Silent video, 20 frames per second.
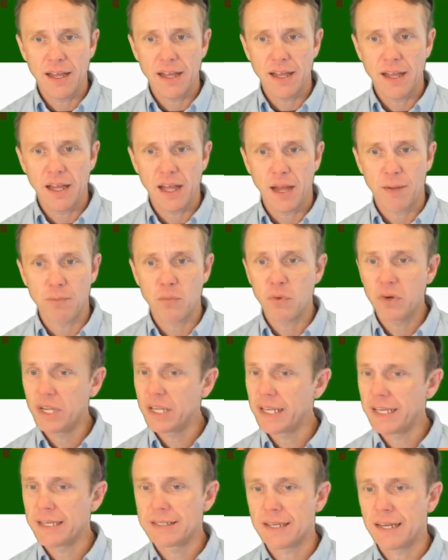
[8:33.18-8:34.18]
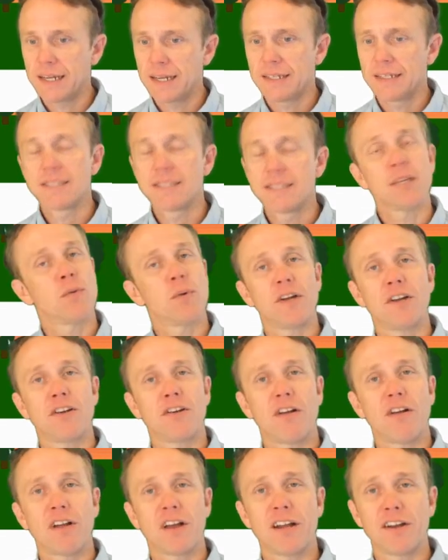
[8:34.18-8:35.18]
I'm really excited to see what you're
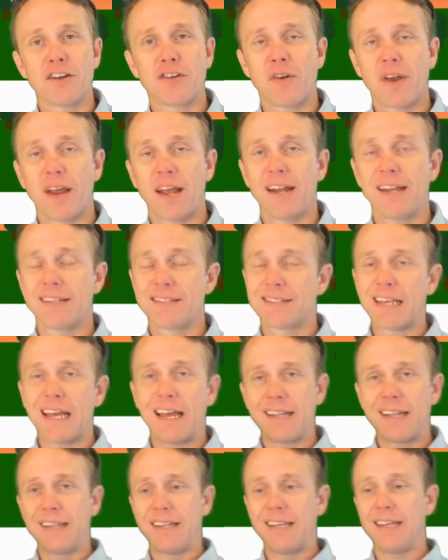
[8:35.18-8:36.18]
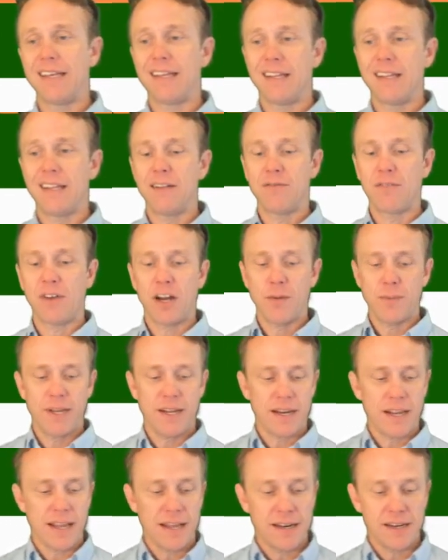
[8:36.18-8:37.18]
all going to create inside the
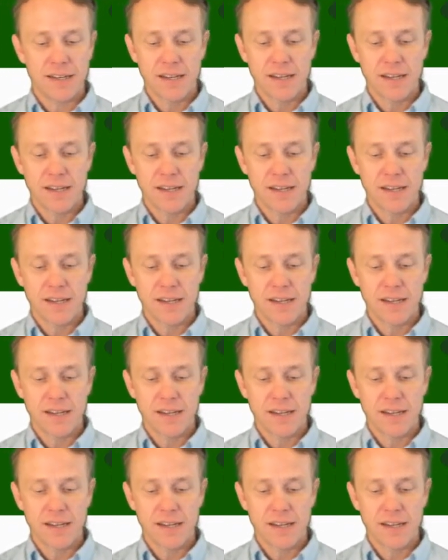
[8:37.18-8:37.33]
environment, and